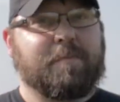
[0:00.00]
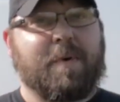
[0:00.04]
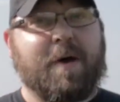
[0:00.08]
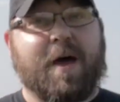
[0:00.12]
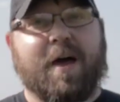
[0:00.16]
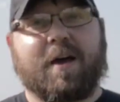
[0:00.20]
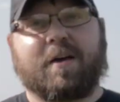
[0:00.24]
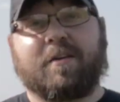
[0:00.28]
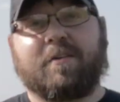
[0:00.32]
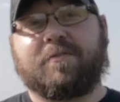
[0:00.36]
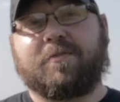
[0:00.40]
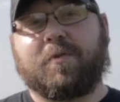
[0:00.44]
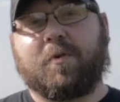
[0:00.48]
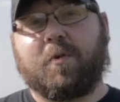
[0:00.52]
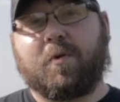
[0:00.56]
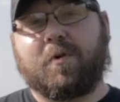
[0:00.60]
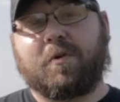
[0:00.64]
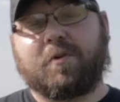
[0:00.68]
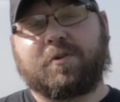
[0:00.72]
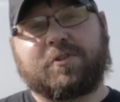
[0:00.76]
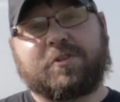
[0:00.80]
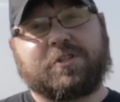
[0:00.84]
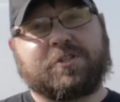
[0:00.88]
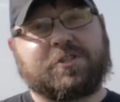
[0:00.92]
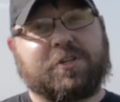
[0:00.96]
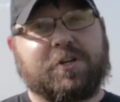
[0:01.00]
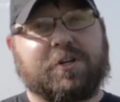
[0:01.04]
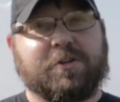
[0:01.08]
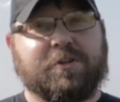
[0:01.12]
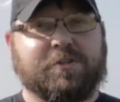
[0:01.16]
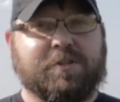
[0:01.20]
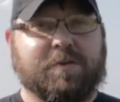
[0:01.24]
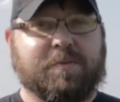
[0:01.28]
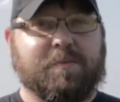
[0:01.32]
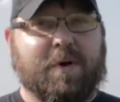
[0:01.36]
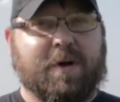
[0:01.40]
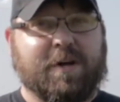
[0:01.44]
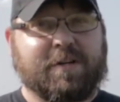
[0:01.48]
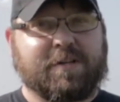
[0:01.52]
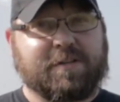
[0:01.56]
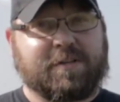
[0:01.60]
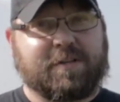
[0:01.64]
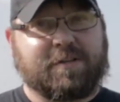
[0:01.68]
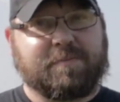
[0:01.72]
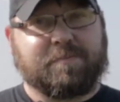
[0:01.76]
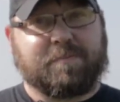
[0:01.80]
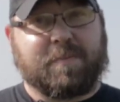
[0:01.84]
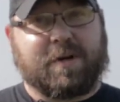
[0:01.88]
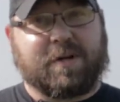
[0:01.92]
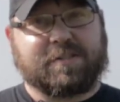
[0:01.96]
back and forth just using my
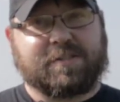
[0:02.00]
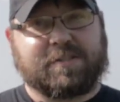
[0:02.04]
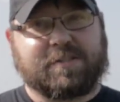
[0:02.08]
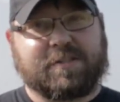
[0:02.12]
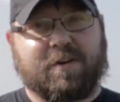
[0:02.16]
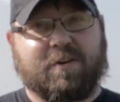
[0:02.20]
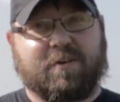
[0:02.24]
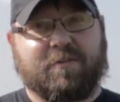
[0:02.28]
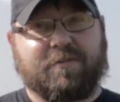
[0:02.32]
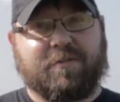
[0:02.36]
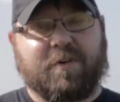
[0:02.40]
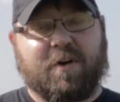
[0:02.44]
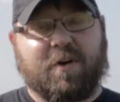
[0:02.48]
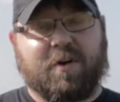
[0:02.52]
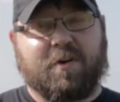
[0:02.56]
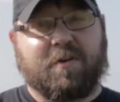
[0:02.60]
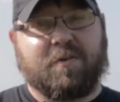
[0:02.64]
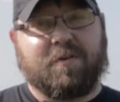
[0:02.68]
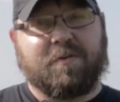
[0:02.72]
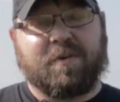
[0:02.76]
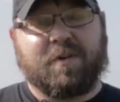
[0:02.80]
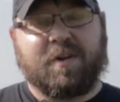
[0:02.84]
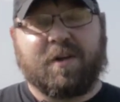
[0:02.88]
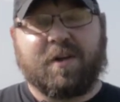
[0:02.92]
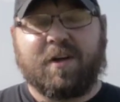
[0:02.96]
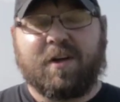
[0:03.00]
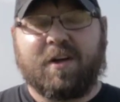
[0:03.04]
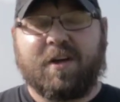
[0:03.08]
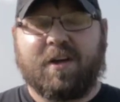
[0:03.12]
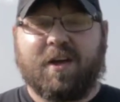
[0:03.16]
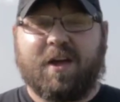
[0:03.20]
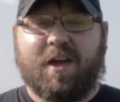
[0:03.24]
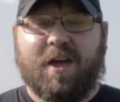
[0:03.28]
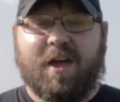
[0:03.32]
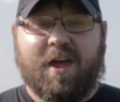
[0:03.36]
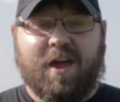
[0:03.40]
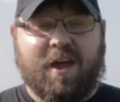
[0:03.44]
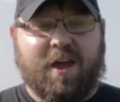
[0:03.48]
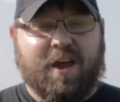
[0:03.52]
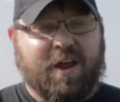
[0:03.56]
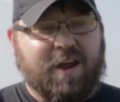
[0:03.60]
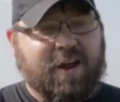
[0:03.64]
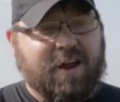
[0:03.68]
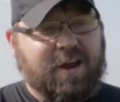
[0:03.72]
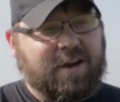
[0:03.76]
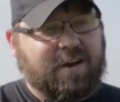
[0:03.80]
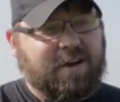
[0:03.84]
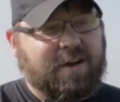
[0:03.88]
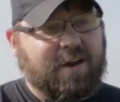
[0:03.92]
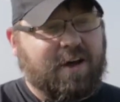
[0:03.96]
cell phone,
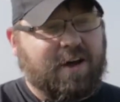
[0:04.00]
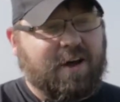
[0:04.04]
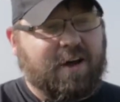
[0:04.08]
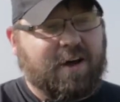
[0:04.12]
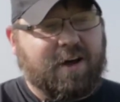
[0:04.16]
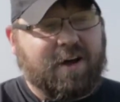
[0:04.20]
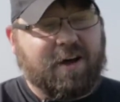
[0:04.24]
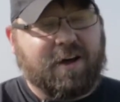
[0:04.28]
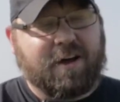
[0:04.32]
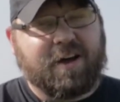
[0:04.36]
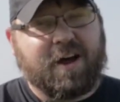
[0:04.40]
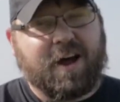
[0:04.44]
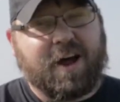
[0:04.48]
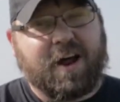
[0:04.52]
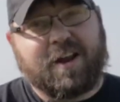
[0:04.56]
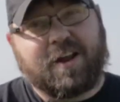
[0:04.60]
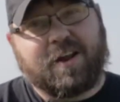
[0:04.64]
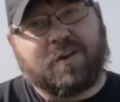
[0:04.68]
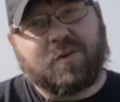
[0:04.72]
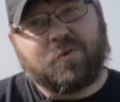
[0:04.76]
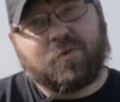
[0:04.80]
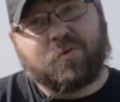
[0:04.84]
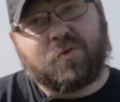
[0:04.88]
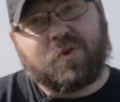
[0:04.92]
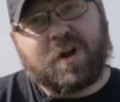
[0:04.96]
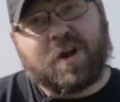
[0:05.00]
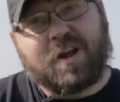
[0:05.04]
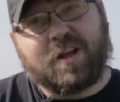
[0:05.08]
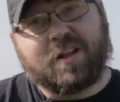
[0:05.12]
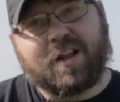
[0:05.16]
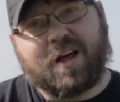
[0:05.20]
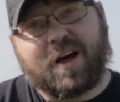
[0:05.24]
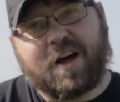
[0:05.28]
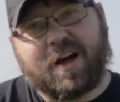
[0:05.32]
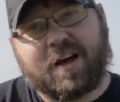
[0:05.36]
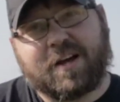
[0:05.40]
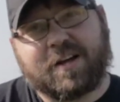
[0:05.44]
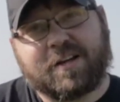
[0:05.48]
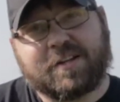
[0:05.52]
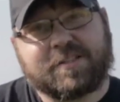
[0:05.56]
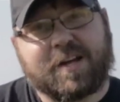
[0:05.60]
and I didn't realize